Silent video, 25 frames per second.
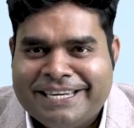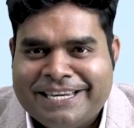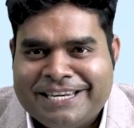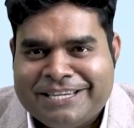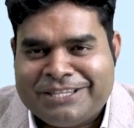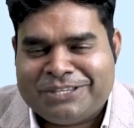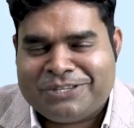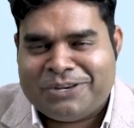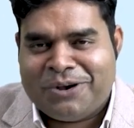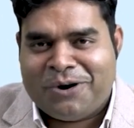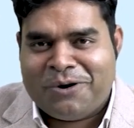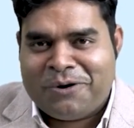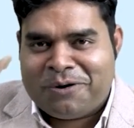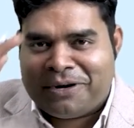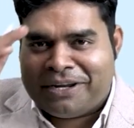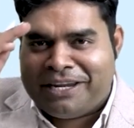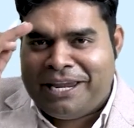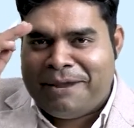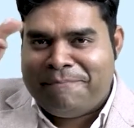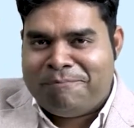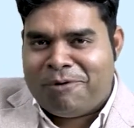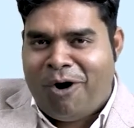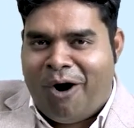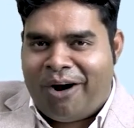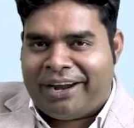So
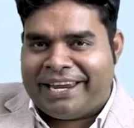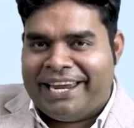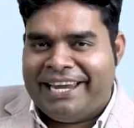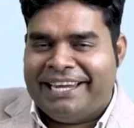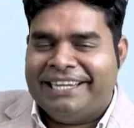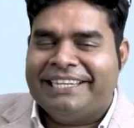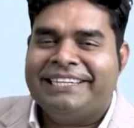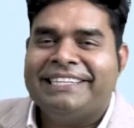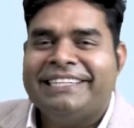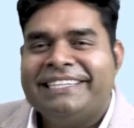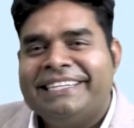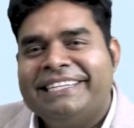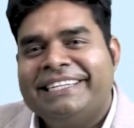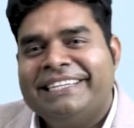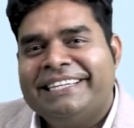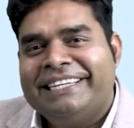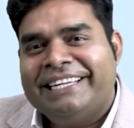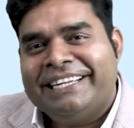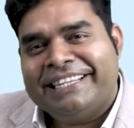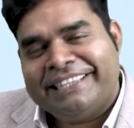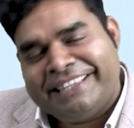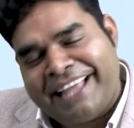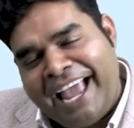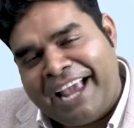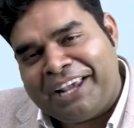keep rocking.
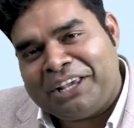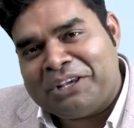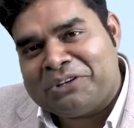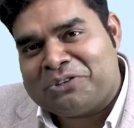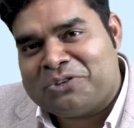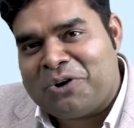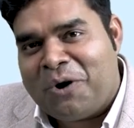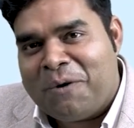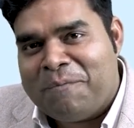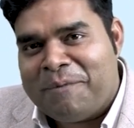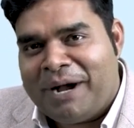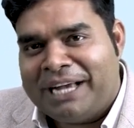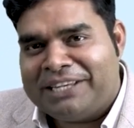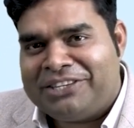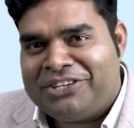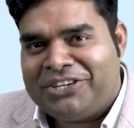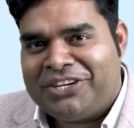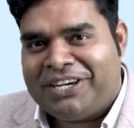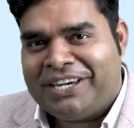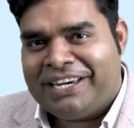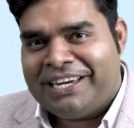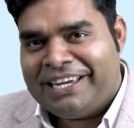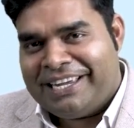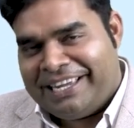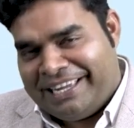Thank you so
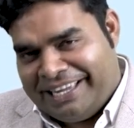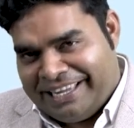much.